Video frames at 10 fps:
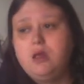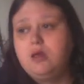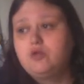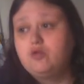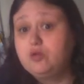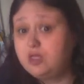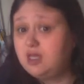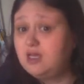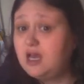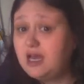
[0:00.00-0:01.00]
So
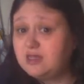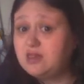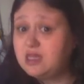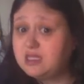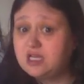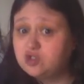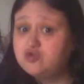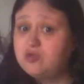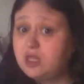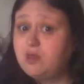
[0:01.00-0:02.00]
it does
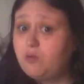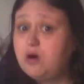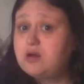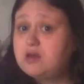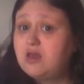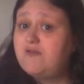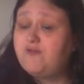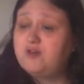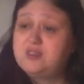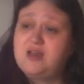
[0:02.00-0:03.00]
really work. At
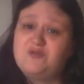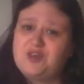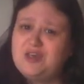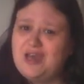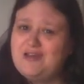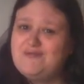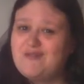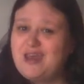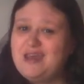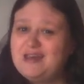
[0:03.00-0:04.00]
first I was like, right,